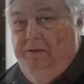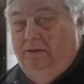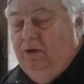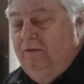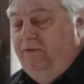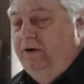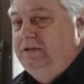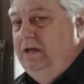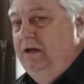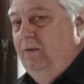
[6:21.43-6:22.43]
So the
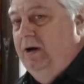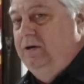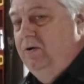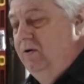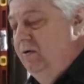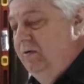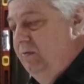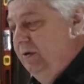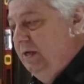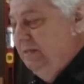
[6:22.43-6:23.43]
first thing you want to do
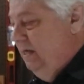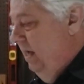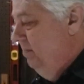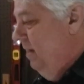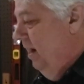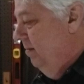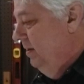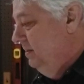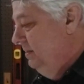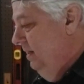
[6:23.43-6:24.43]
with these game
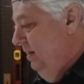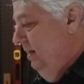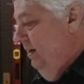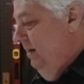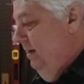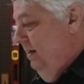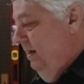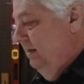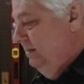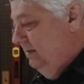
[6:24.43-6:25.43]
cameras
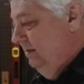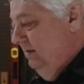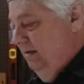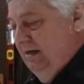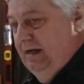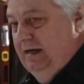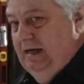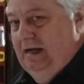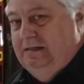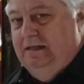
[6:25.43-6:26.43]
is
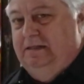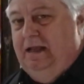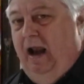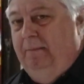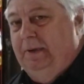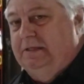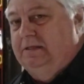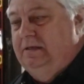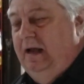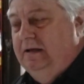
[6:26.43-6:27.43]
is the setup
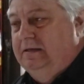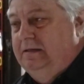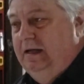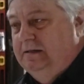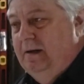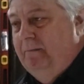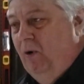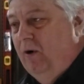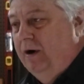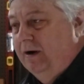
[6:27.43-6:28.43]
is is is
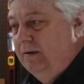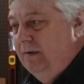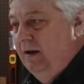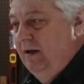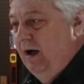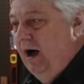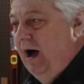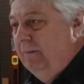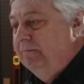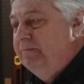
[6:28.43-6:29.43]
important.
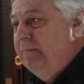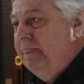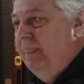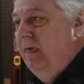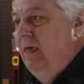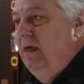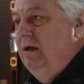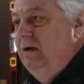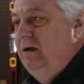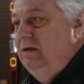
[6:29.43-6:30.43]
Um,
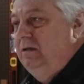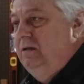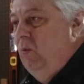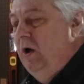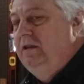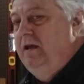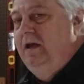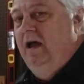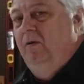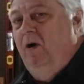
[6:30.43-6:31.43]
the one thing
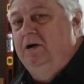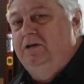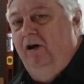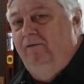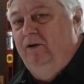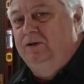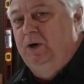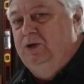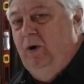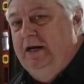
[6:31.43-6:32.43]
you got to watch out for is
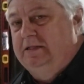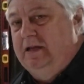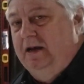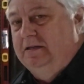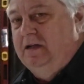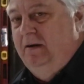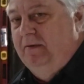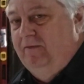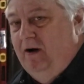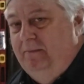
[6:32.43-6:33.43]
which way the sun is
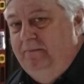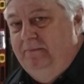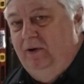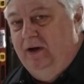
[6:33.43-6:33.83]
coming from.